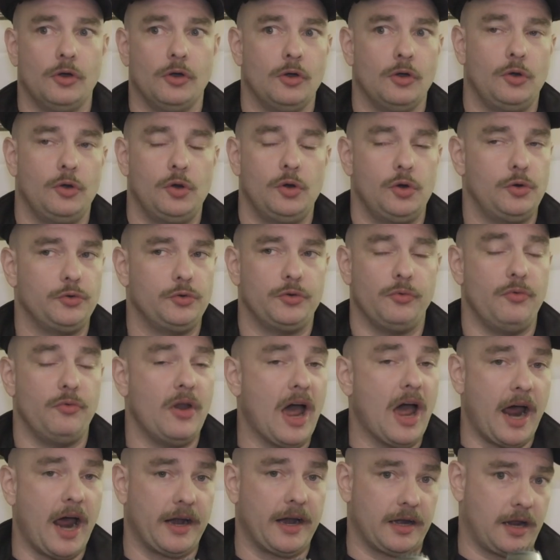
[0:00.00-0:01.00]
who do
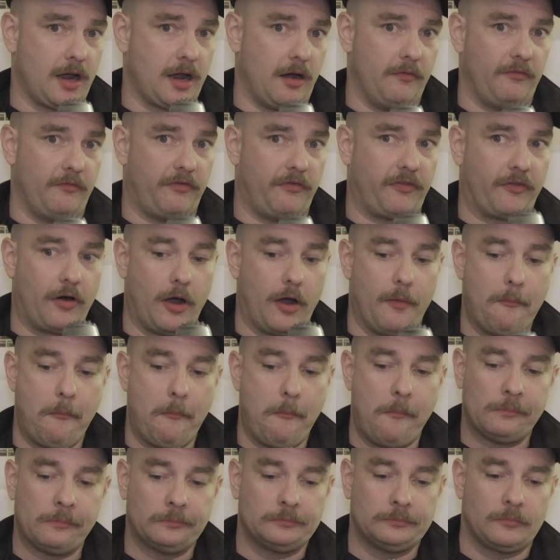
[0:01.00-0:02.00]
not come from
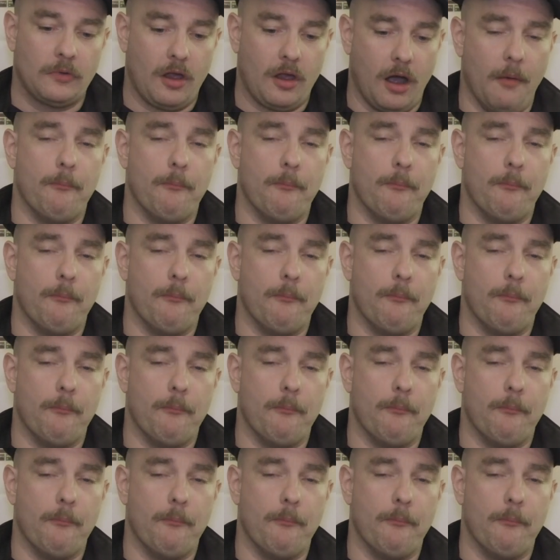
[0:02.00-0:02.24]
a